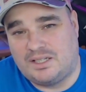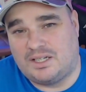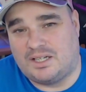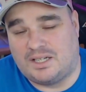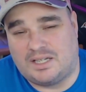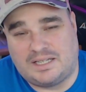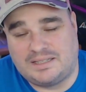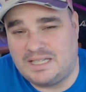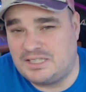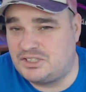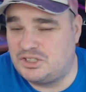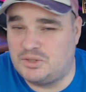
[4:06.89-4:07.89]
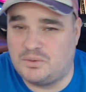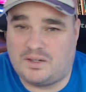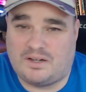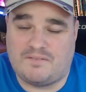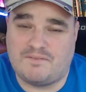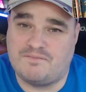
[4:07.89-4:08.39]
unless you
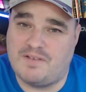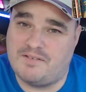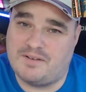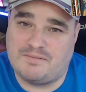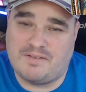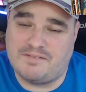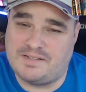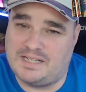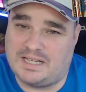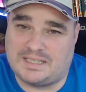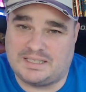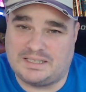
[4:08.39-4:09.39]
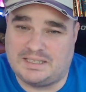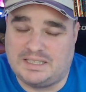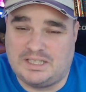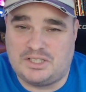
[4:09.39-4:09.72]
are very, very lucky,